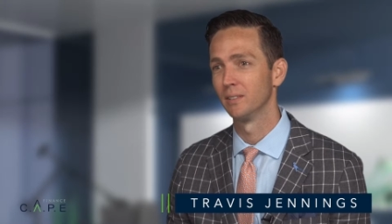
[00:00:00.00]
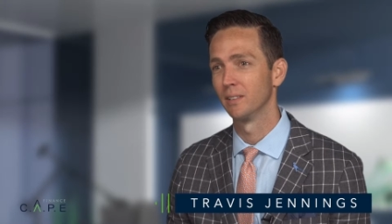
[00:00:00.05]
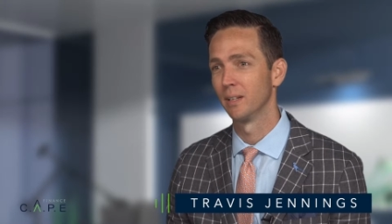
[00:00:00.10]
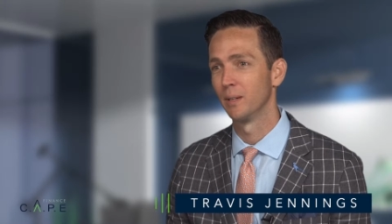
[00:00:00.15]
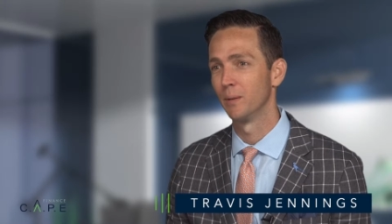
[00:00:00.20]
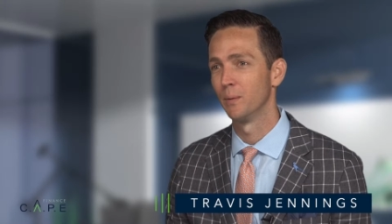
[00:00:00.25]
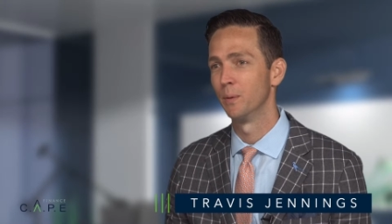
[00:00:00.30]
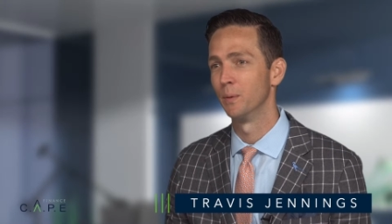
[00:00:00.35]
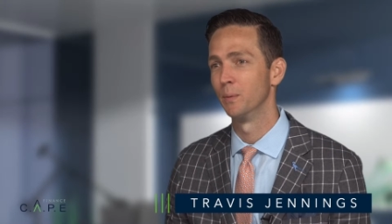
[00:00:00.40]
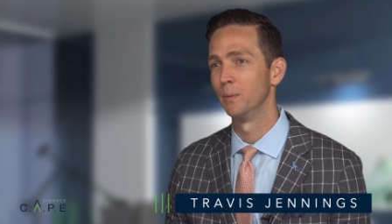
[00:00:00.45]

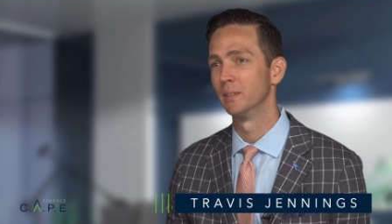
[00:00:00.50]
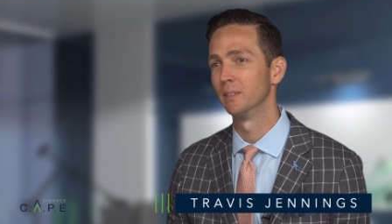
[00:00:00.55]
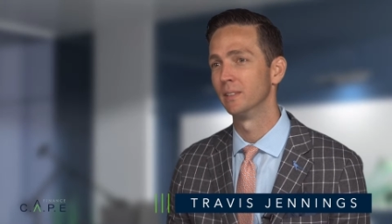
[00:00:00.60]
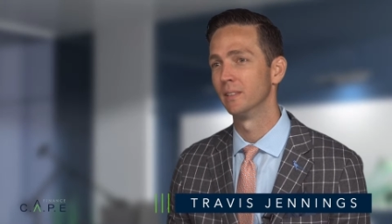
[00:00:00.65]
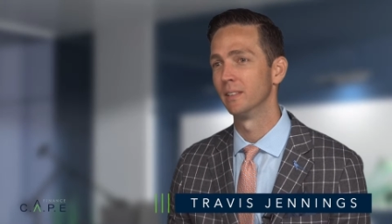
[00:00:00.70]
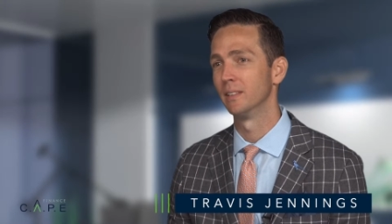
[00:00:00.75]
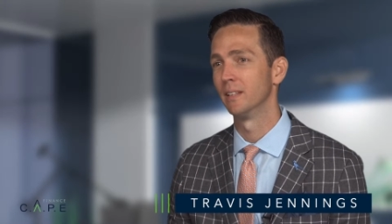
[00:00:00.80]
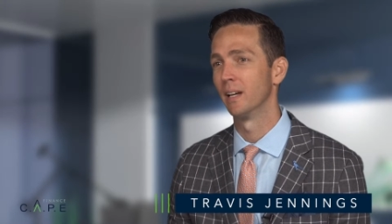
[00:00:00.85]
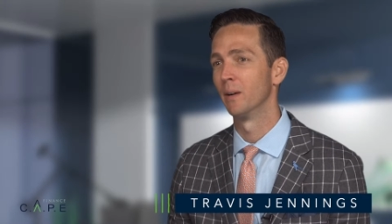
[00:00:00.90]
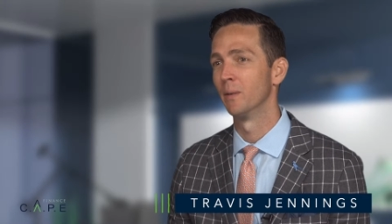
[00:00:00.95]
like when we
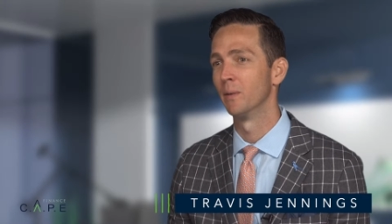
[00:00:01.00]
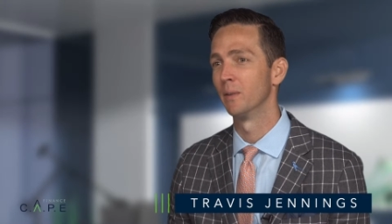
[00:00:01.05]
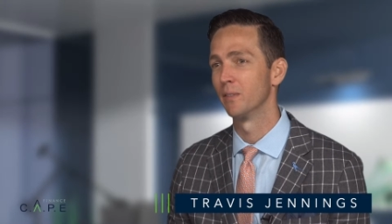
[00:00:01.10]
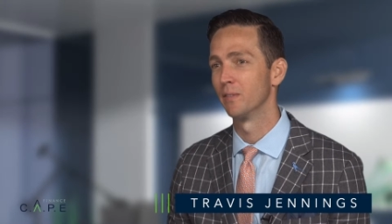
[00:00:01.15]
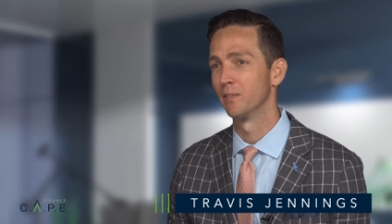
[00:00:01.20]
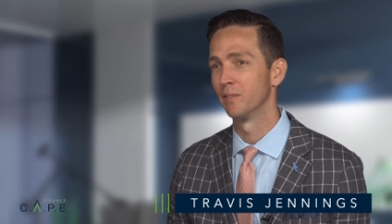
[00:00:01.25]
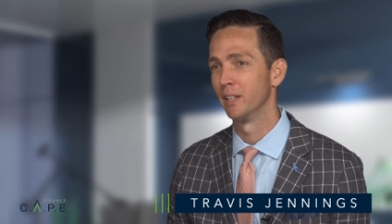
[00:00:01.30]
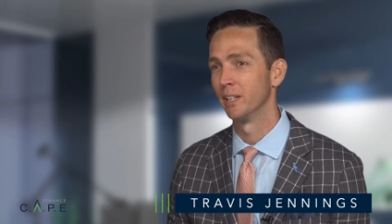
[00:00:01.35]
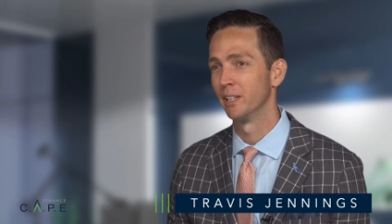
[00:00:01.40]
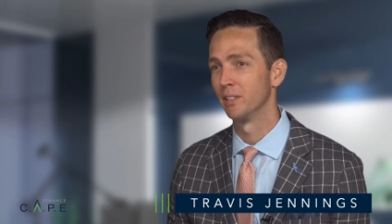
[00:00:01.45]
sit down with a
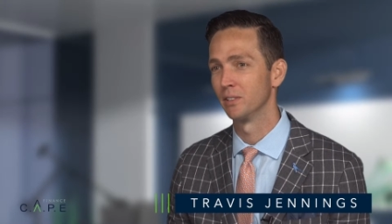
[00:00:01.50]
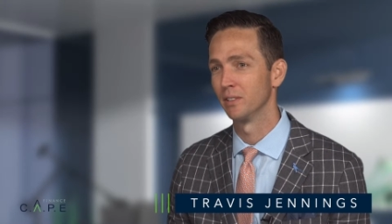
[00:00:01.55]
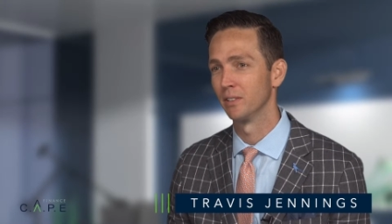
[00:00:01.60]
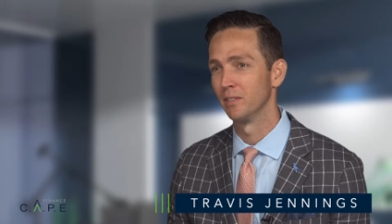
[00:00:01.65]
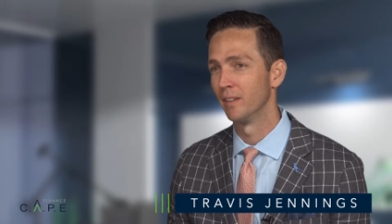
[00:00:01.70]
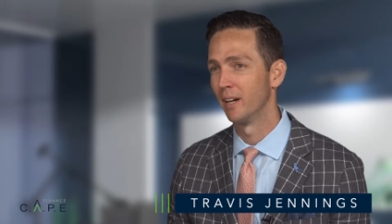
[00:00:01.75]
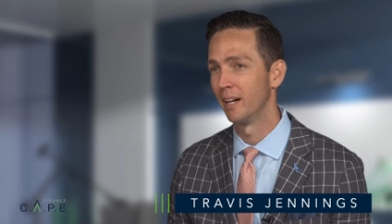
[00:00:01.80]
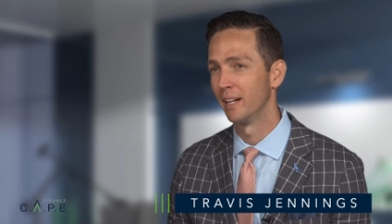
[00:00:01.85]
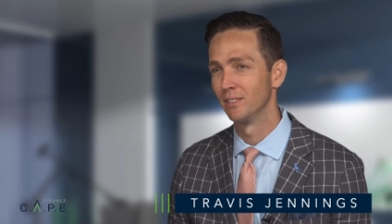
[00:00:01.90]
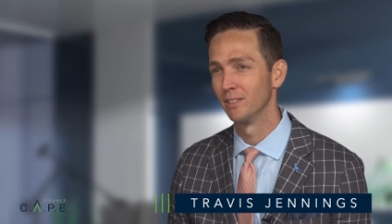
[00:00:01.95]
financial
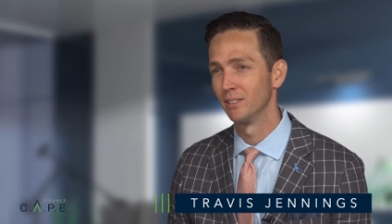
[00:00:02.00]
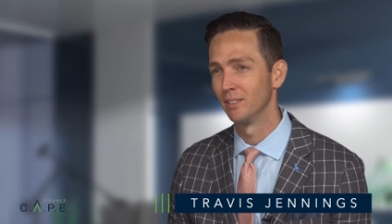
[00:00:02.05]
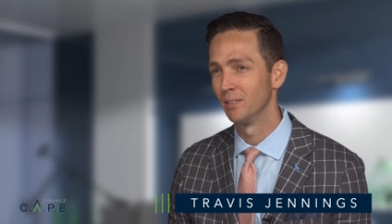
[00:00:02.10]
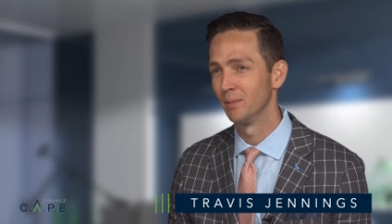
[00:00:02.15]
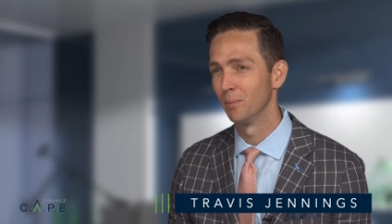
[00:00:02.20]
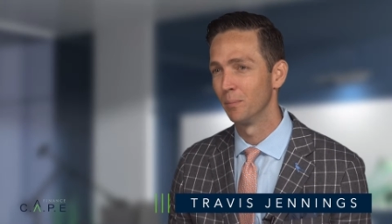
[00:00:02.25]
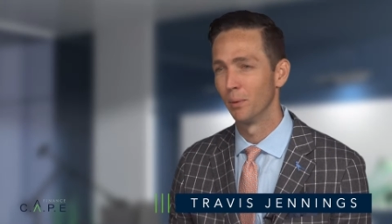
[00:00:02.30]
advisor,